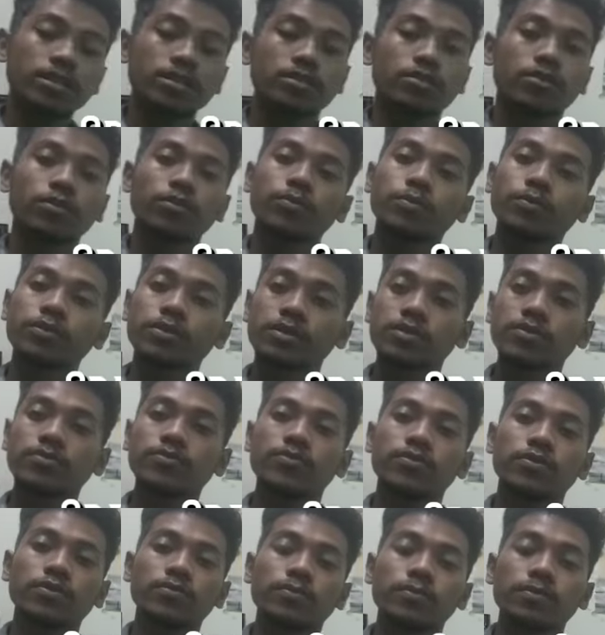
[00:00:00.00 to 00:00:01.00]
next component
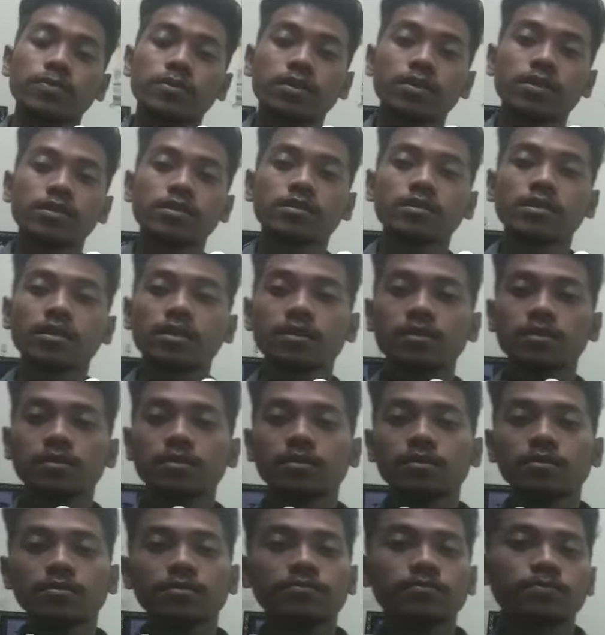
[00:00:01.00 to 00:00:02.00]
for
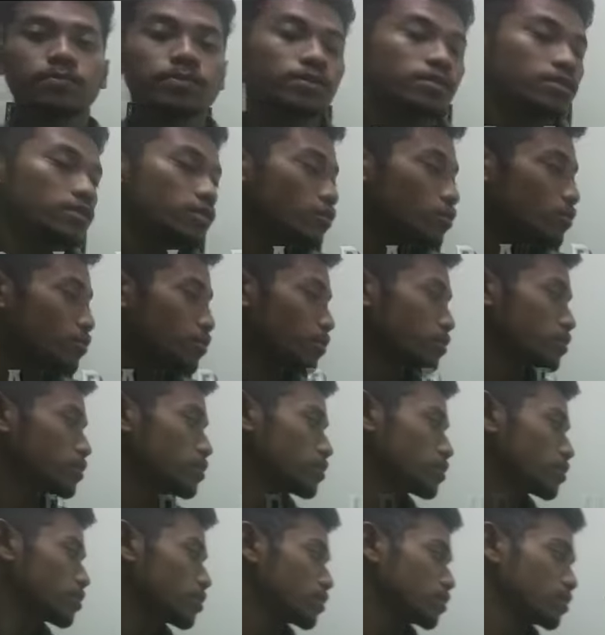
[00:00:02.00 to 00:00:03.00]
Lisa PC
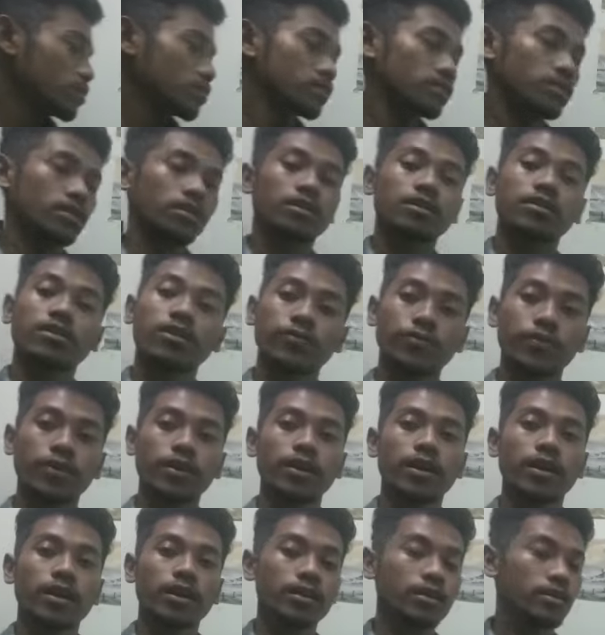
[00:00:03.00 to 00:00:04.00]
component is a
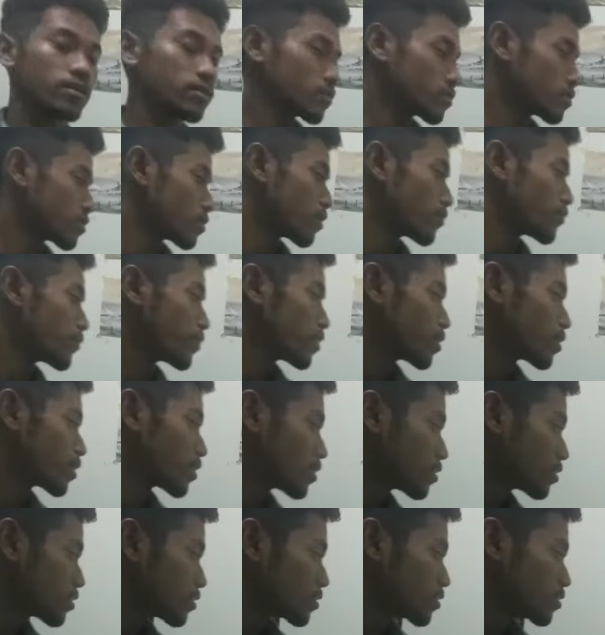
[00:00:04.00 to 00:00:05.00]
graphic card. Graphic
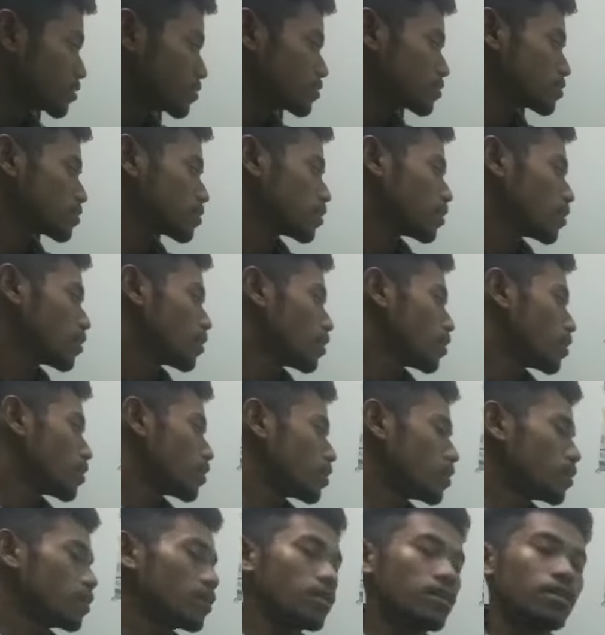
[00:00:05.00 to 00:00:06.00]
card is
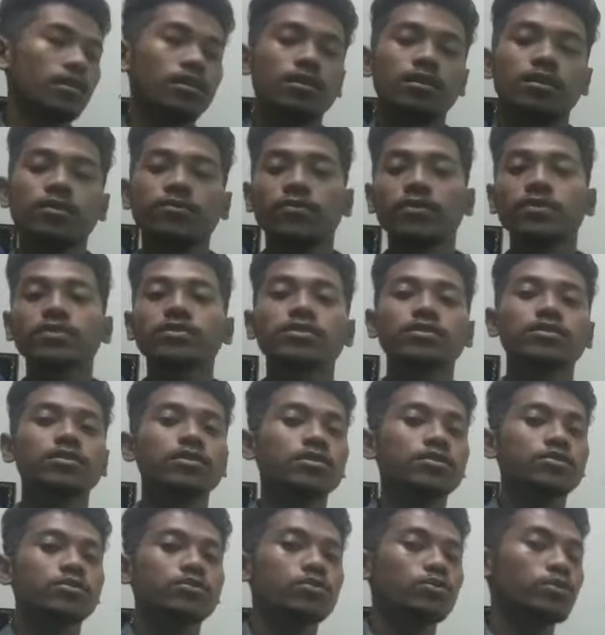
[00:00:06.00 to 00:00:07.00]

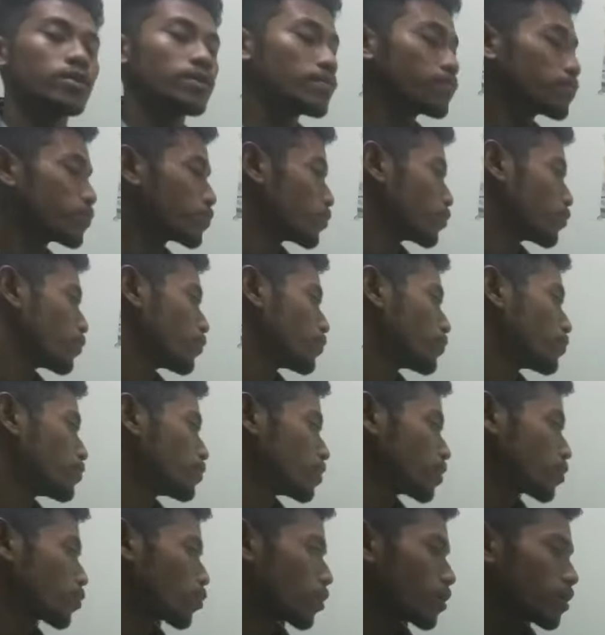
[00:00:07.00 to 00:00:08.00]
functioning to improve
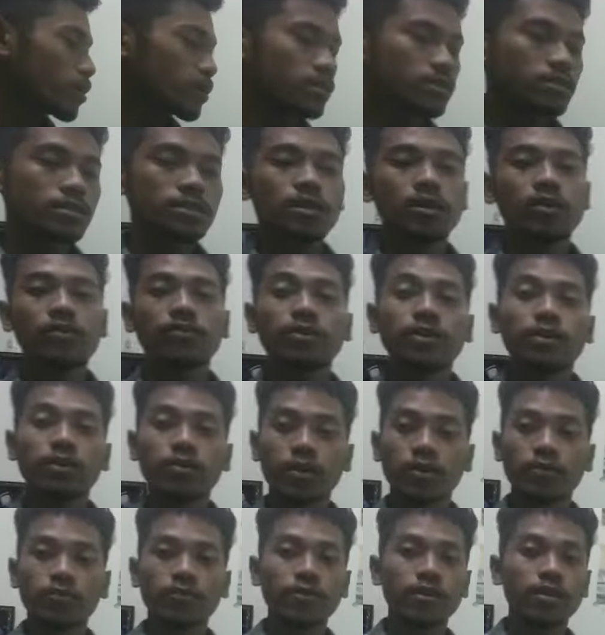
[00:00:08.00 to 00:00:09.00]
the quality of the
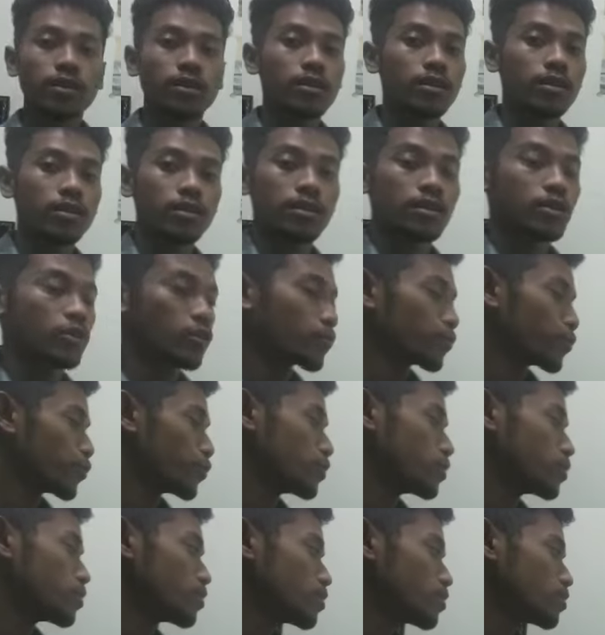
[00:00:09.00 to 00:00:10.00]
graphic in the
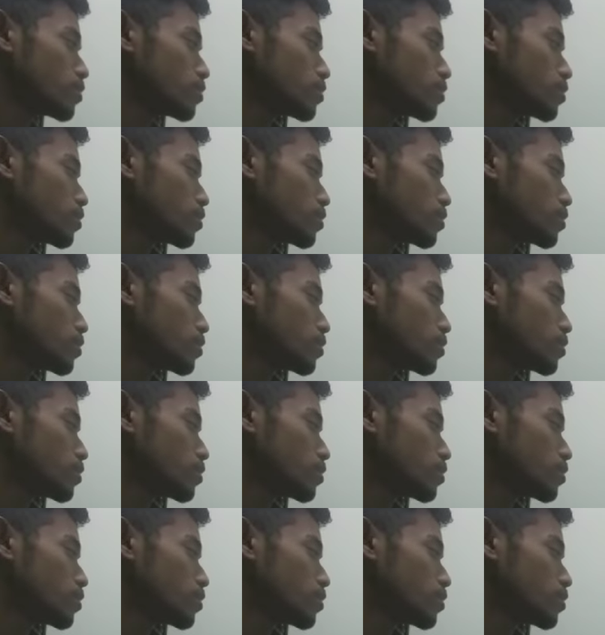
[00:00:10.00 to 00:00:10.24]
computer.